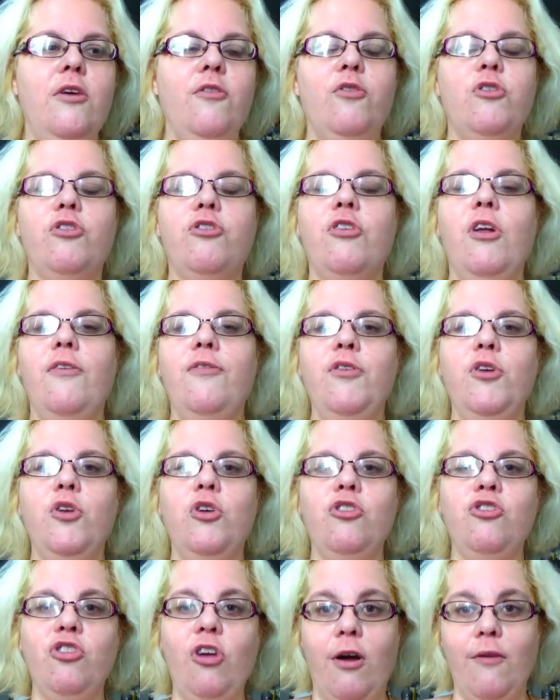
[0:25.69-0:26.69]
for stuff you
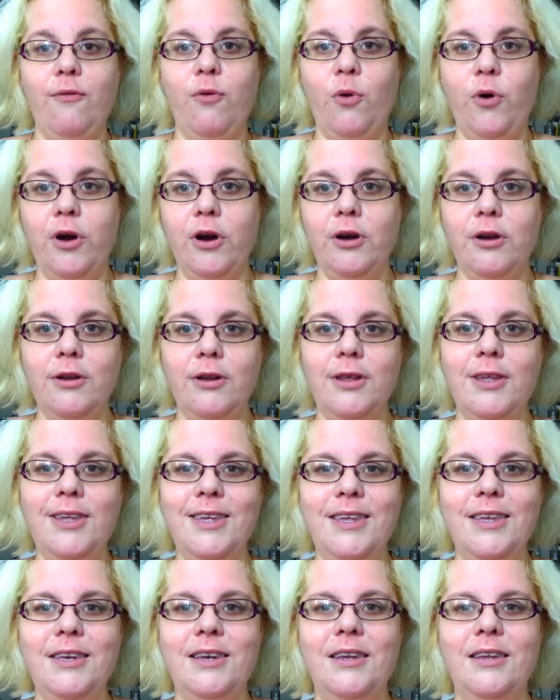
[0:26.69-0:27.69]
could shop for
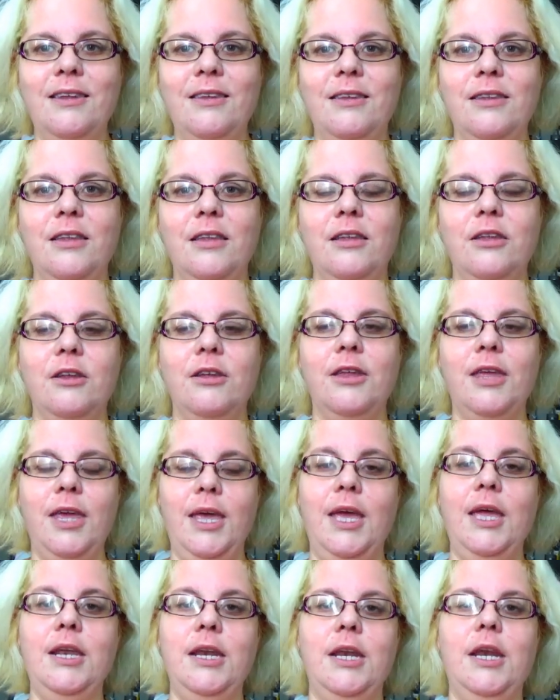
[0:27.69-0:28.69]
in
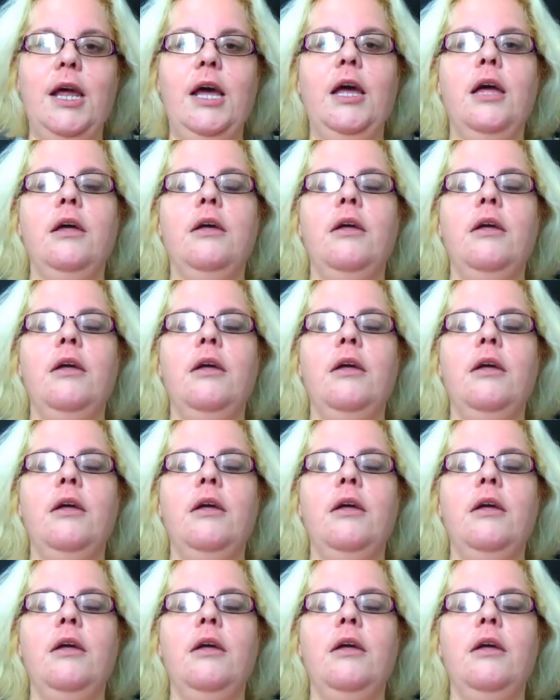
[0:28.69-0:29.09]
Canada.